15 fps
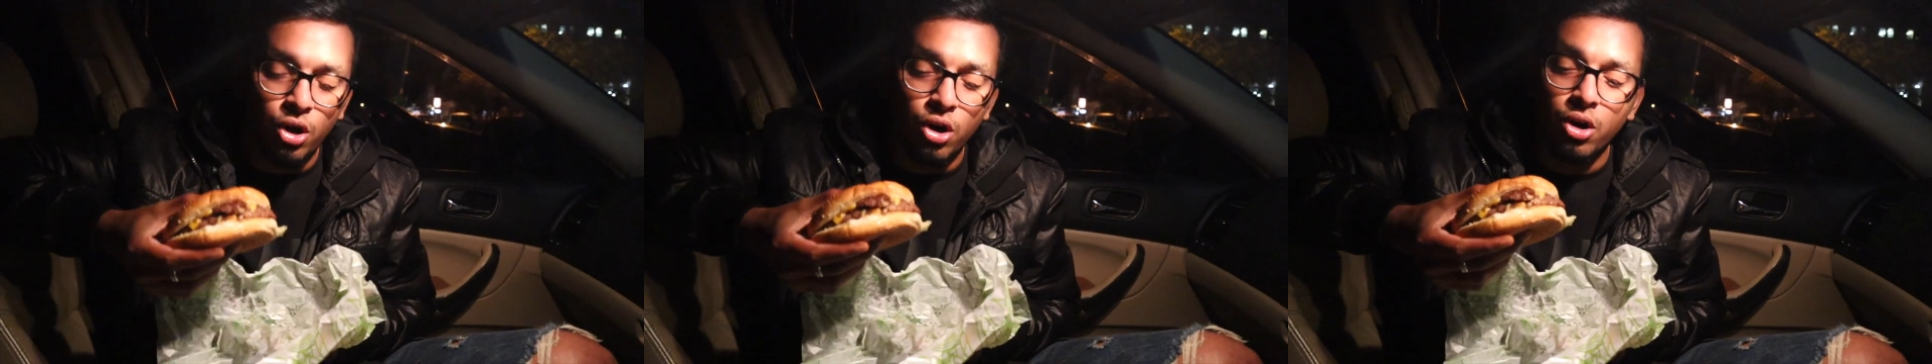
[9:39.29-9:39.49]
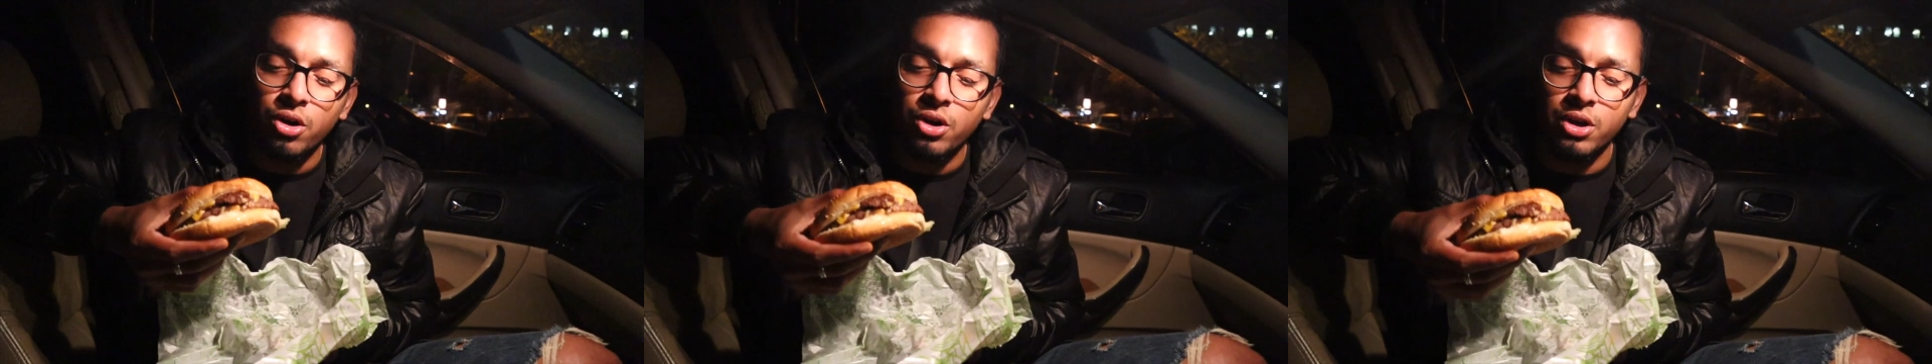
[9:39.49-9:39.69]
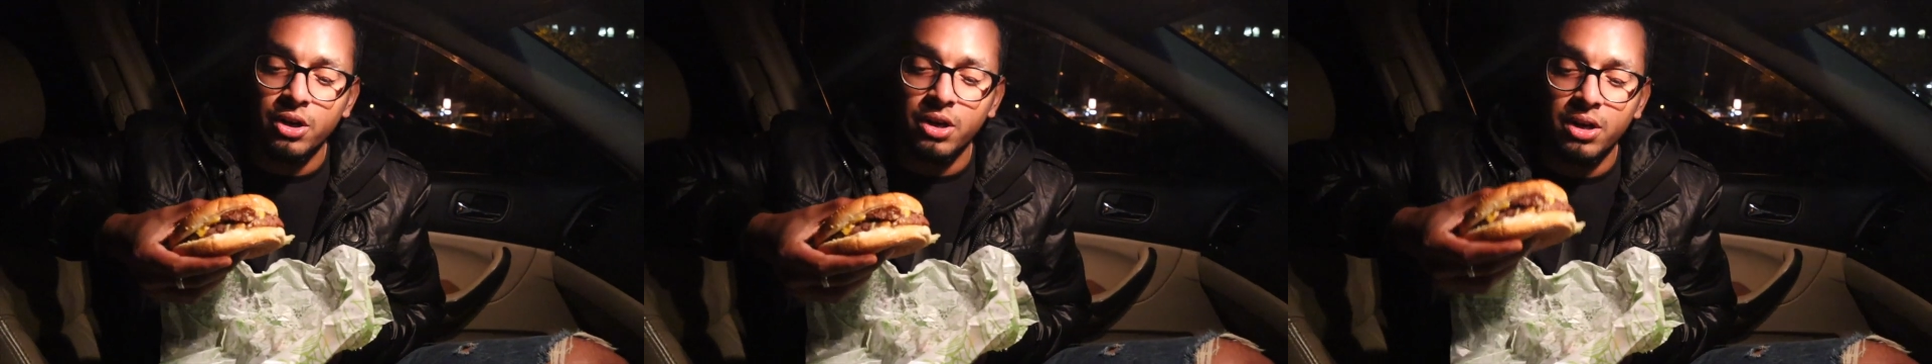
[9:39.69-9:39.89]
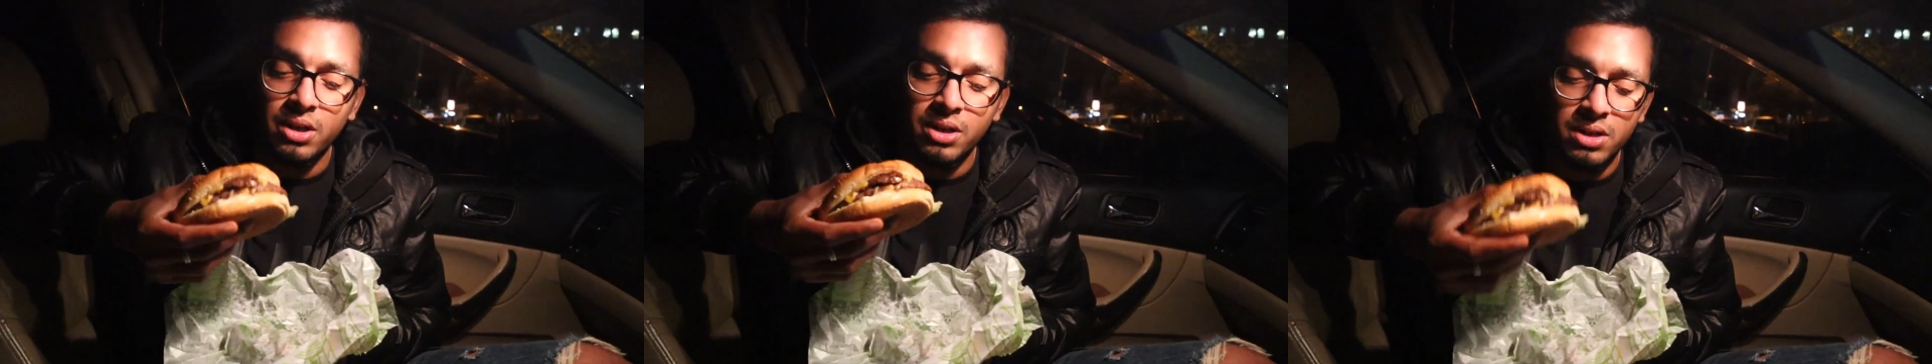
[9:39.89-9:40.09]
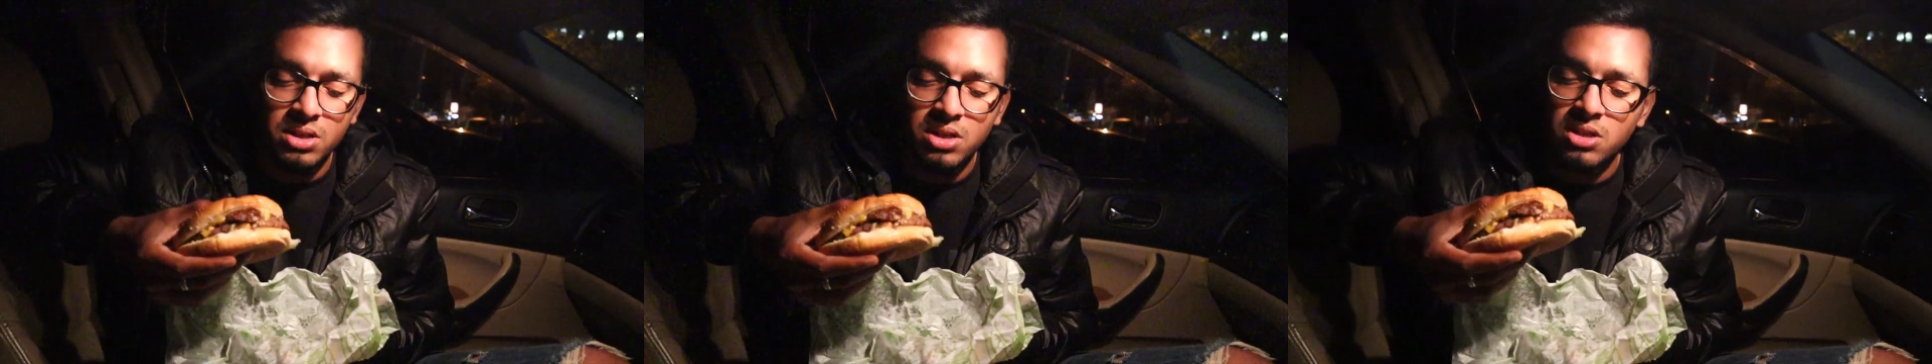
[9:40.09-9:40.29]
or
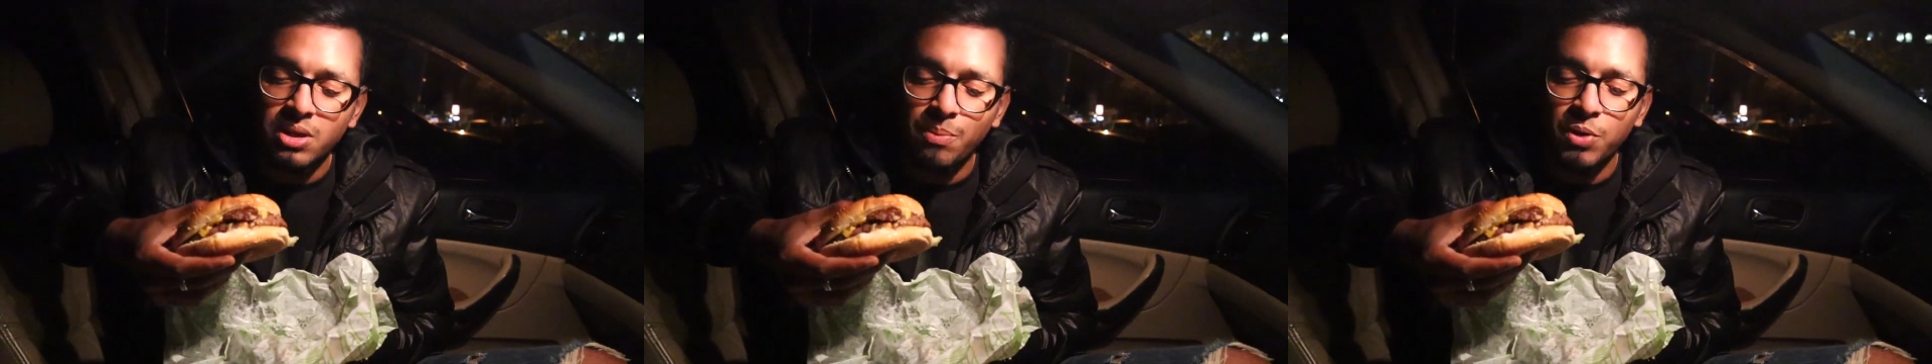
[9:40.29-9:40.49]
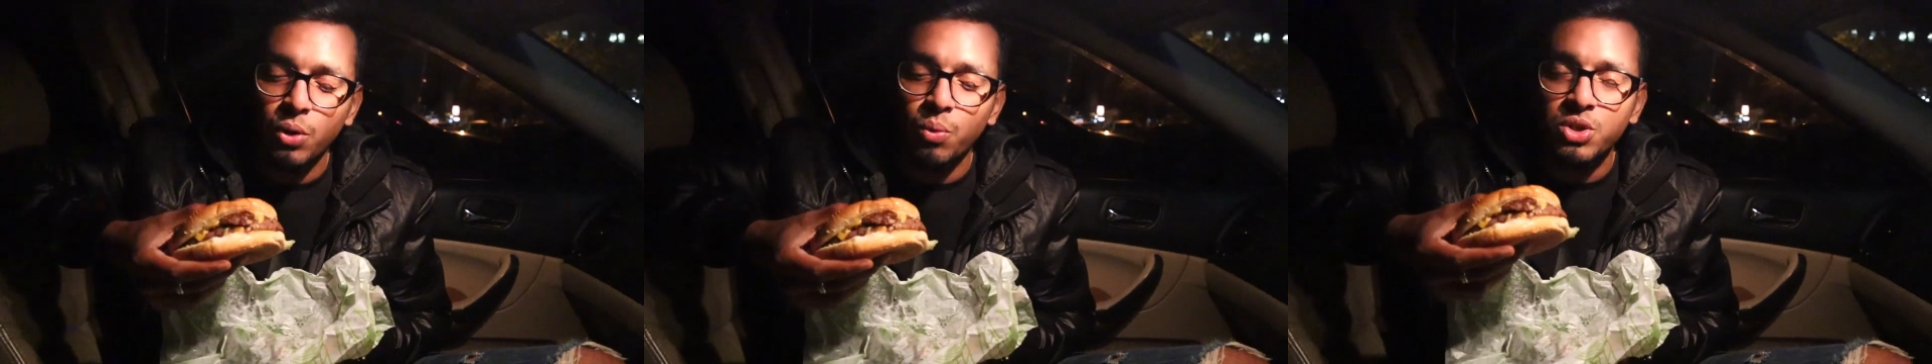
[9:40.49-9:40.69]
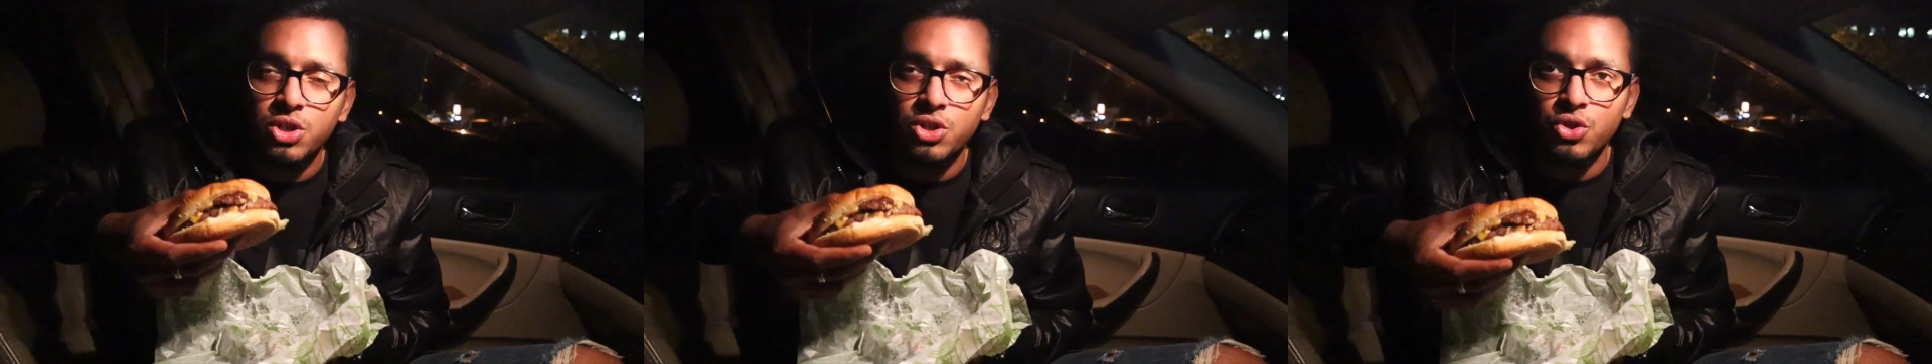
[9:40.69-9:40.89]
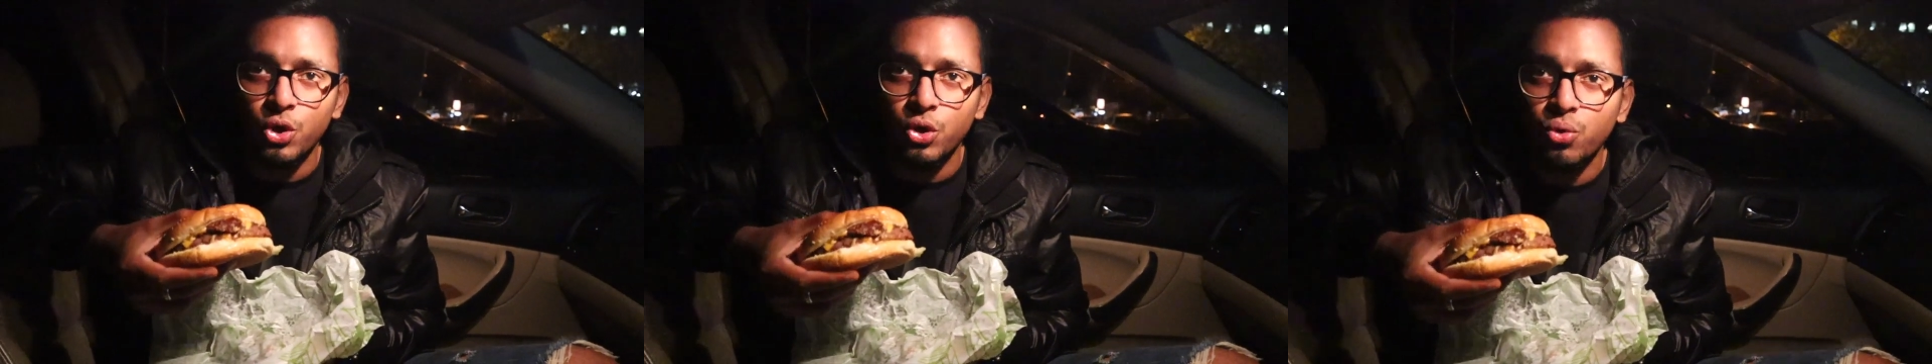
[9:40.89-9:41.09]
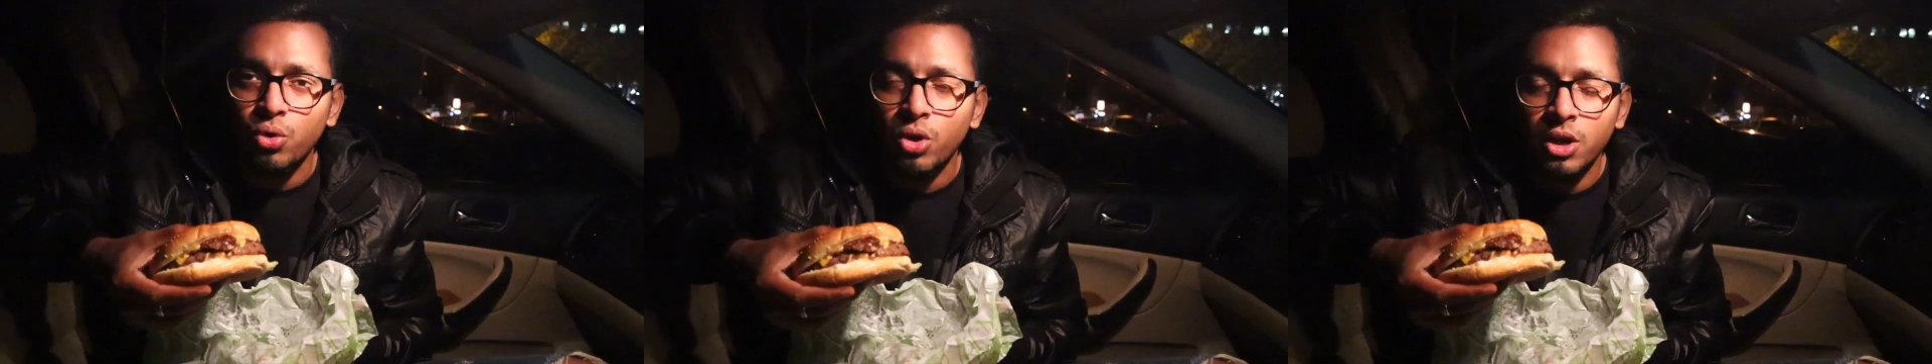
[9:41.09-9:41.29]
this is something which is
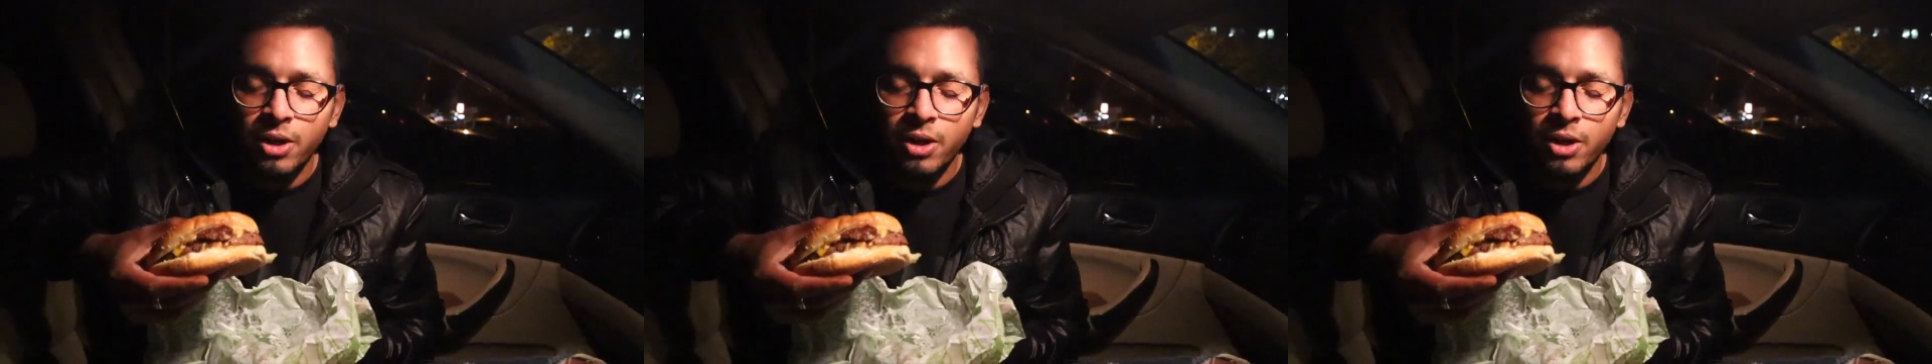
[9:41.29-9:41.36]
new.